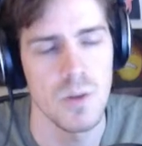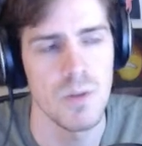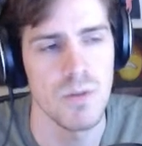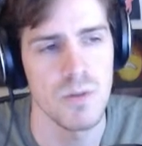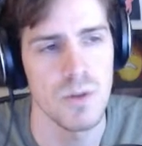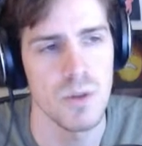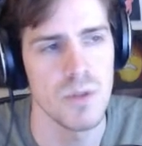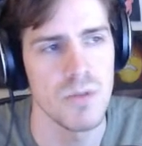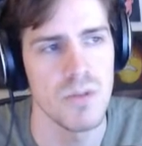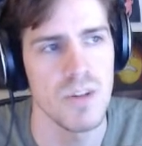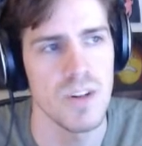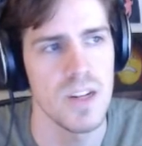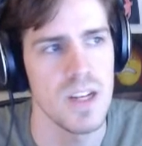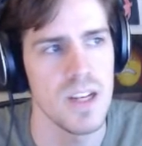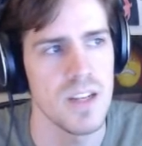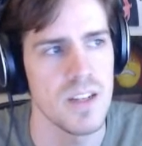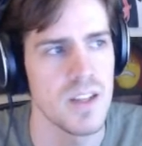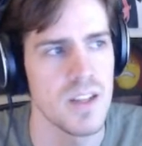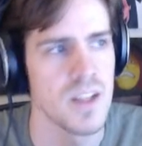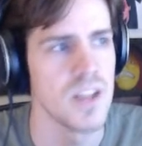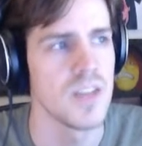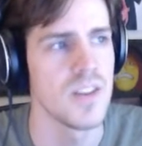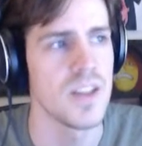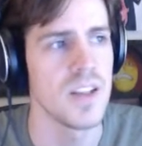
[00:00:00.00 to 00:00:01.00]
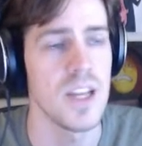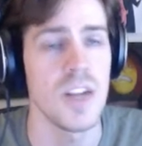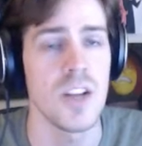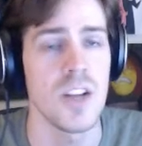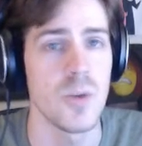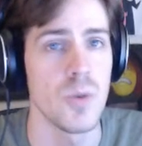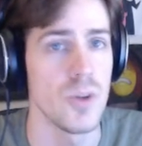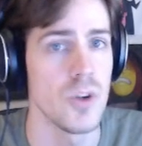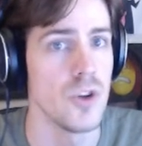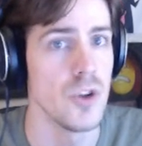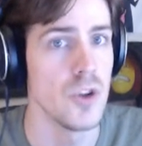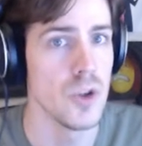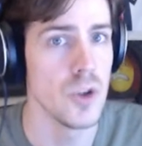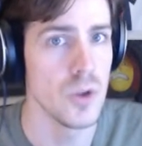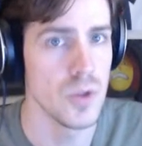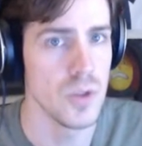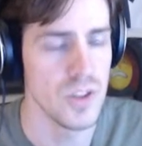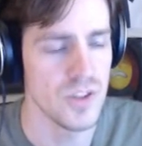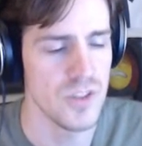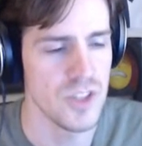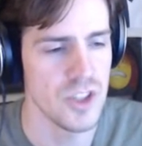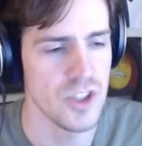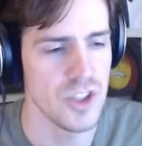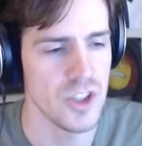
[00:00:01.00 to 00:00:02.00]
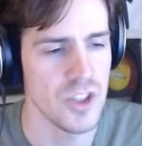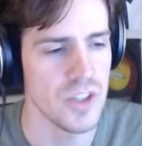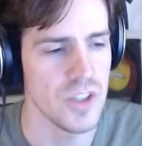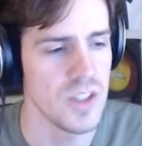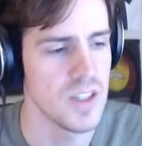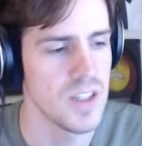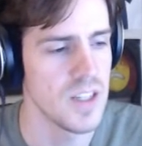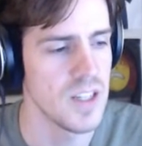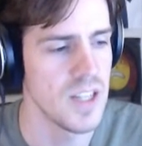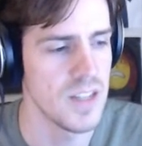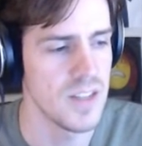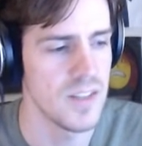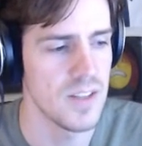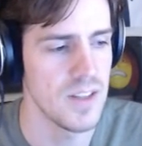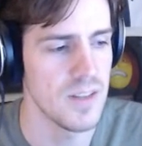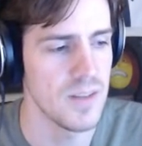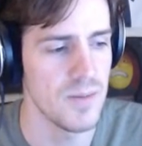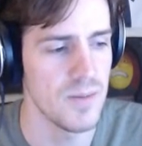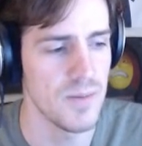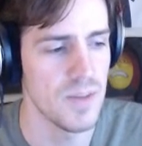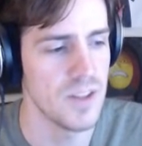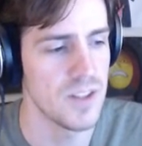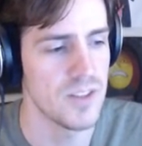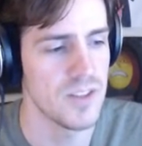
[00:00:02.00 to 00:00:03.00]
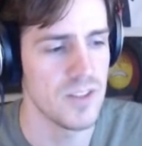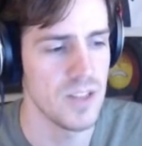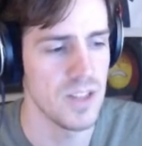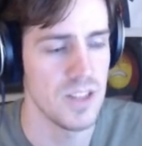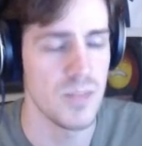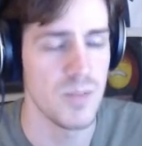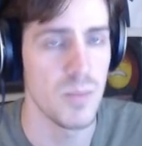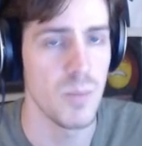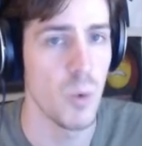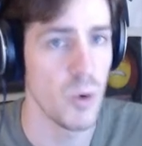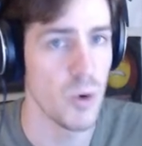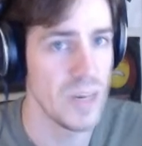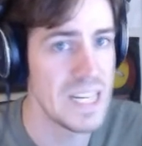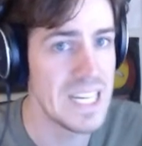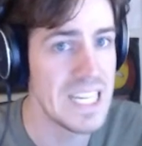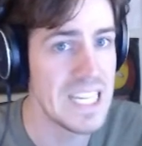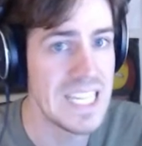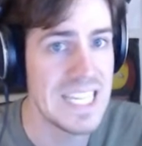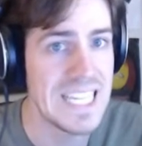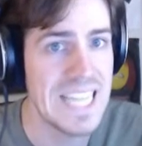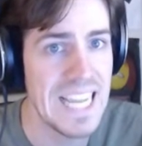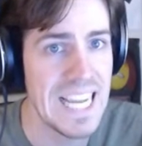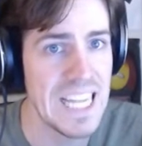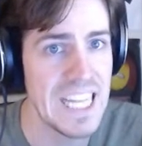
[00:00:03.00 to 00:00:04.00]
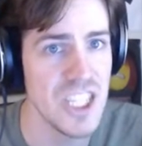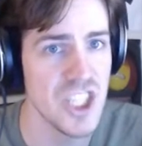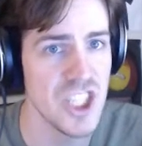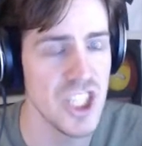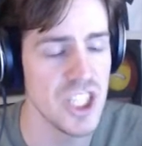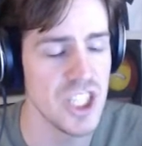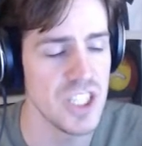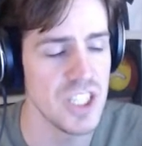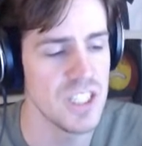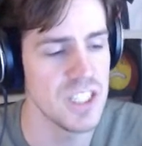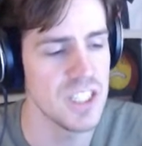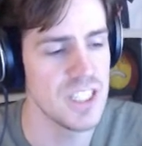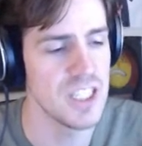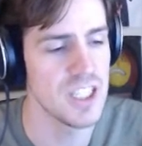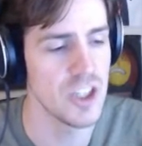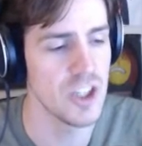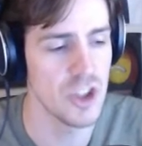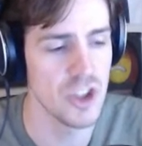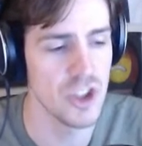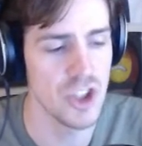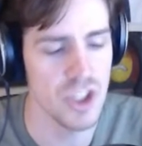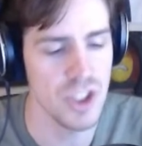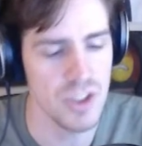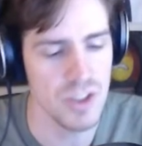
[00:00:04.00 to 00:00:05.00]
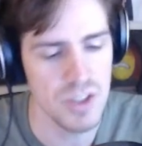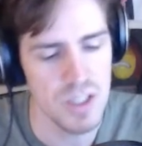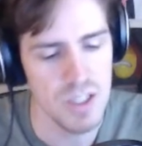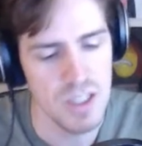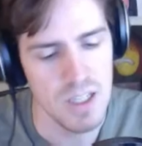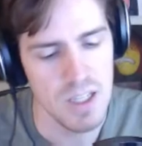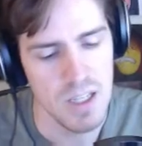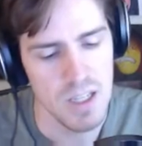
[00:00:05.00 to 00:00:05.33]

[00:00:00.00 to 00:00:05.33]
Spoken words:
over and over again to get to a new decision. It's more engaging and urgent.